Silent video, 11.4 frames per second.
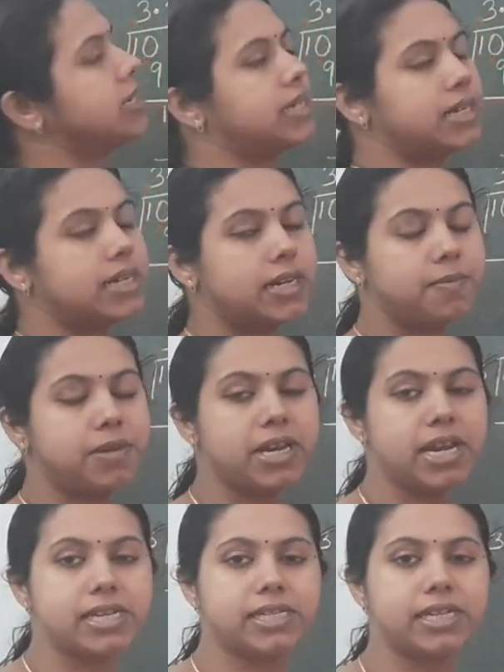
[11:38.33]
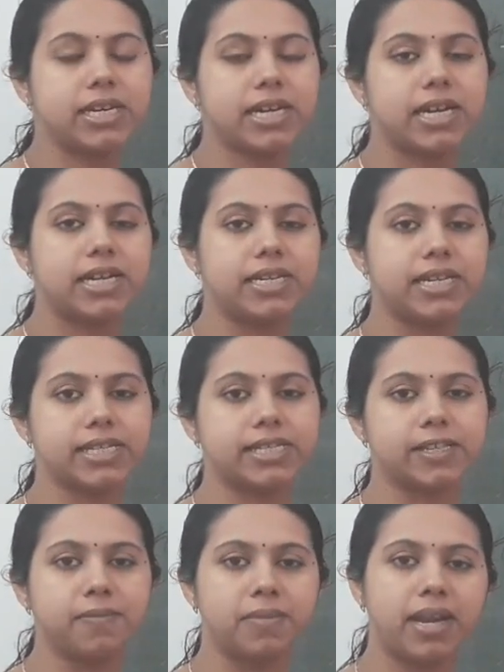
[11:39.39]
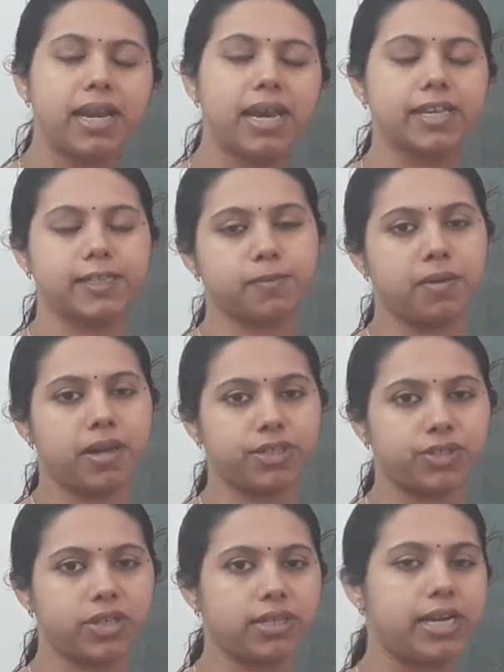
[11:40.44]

Terminating decimal expansion.